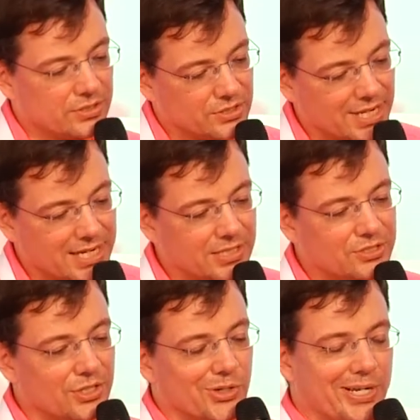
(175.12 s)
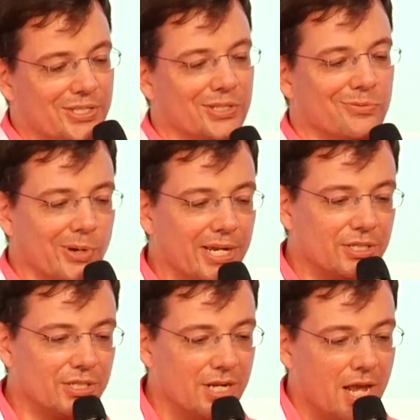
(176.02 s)
second generation
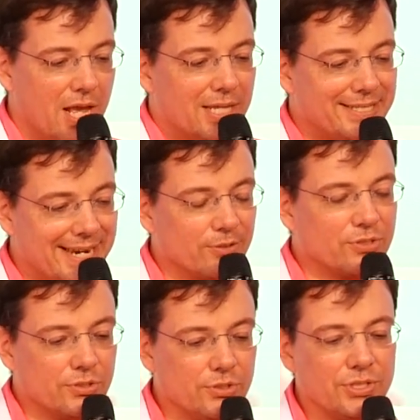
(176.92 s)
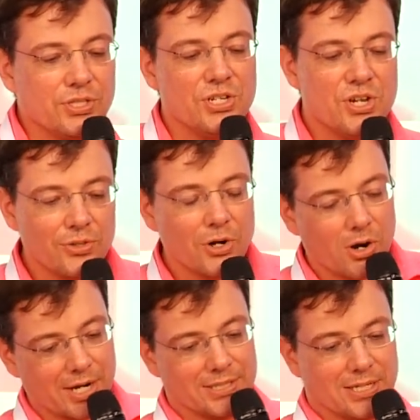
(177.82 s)
rich. Diao Su is another
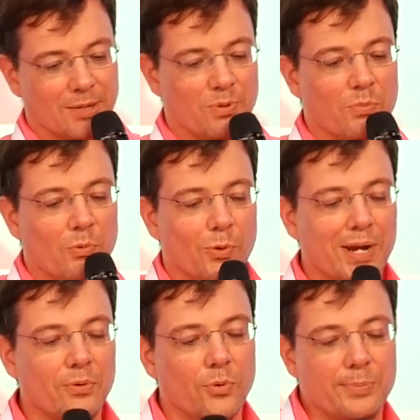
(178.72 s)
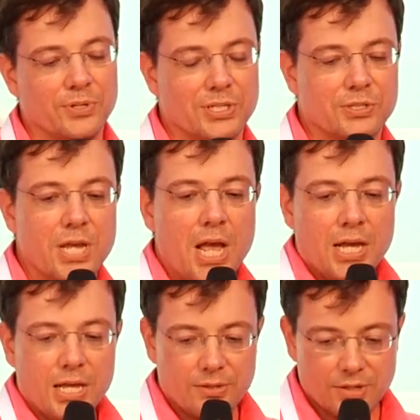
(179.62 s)
archetype. It represents
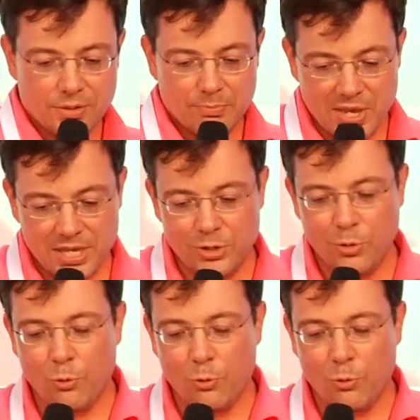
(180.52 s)
the men who